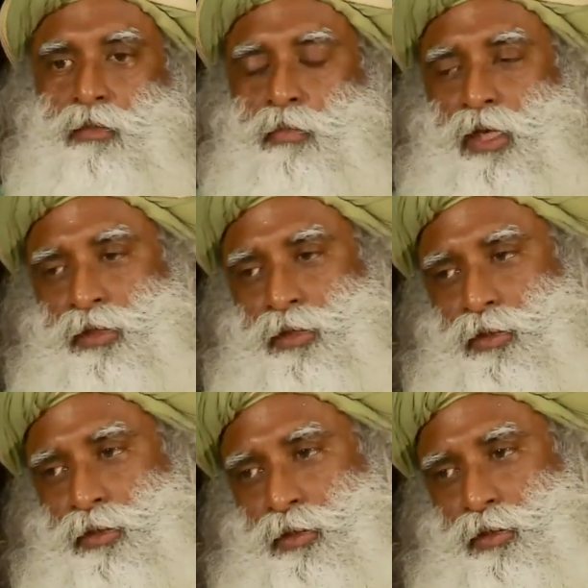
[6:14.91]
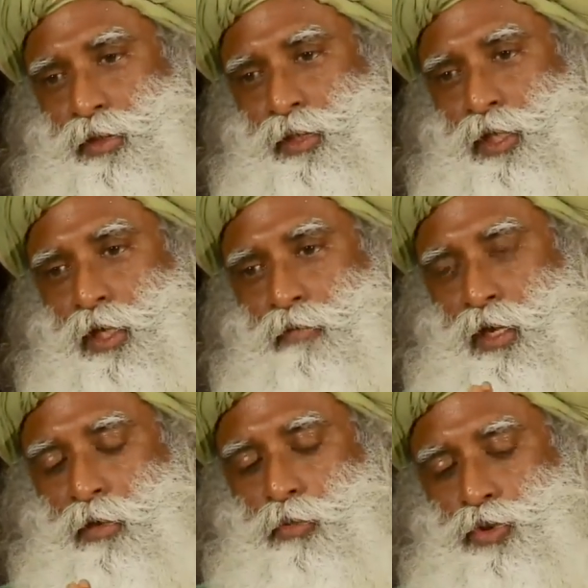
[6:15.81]
But
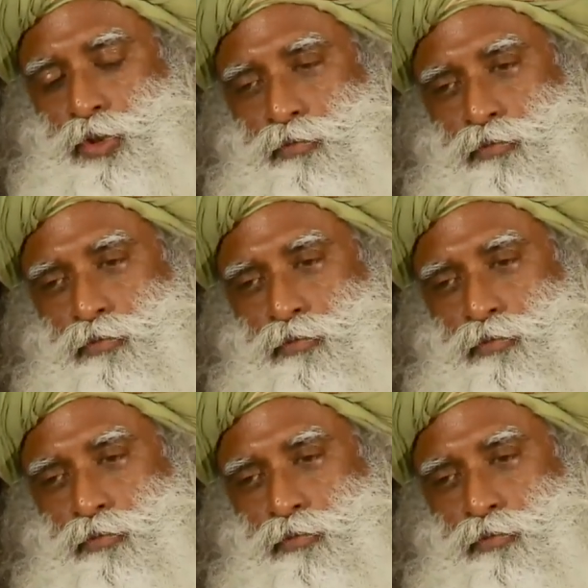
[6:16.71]
if emotion